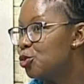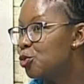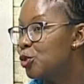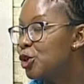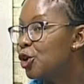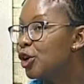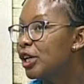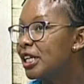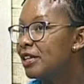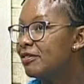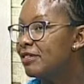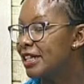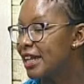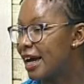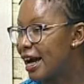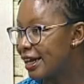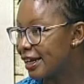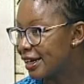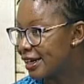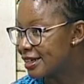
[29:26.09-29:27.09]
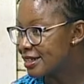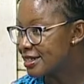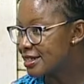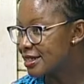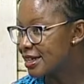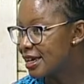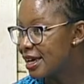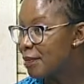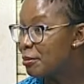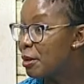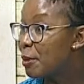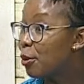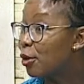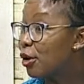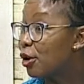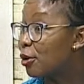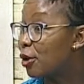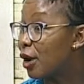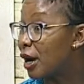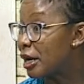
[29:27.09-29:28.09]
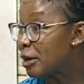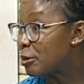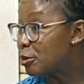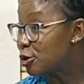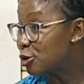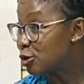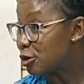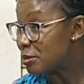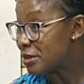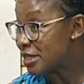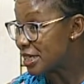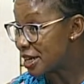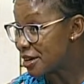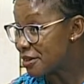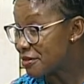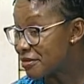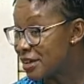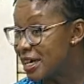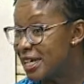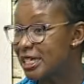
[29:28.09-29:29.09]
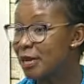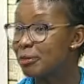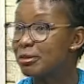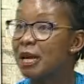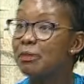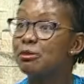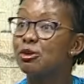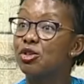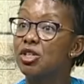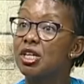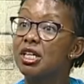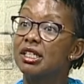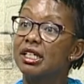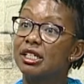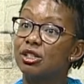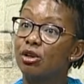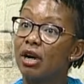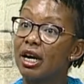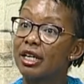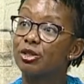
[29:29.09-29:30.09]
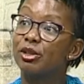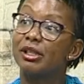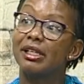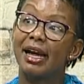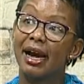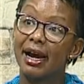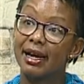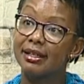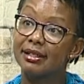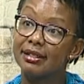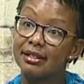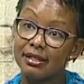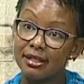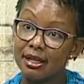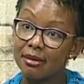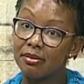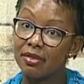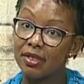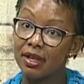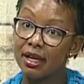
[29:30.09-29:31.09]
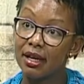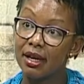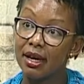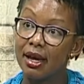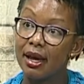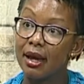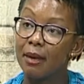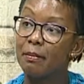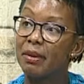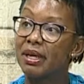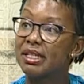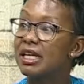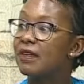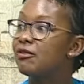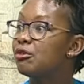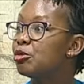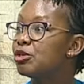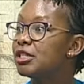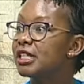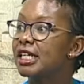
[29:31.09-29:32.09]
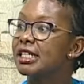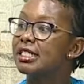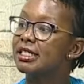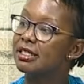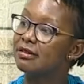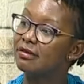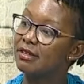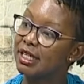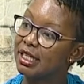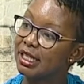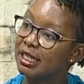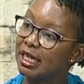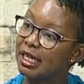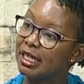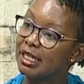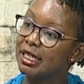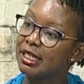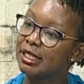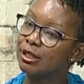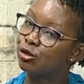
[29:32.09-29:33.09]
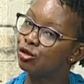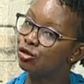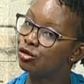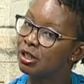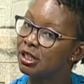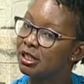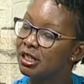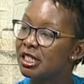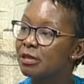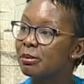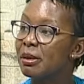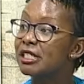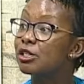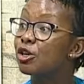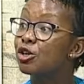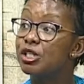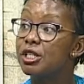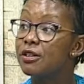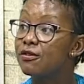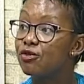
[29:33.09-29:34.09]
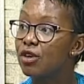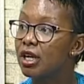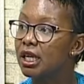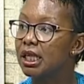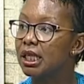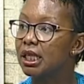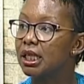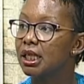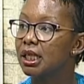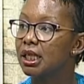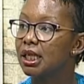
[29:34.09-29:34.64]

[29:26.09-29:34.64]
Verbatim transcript: we don't live in islands. Yeah. People are, able to observe. Yes. Sometimes you think that you're actually hiding something, but everybody can see very clearly that you treat and the person see. differently.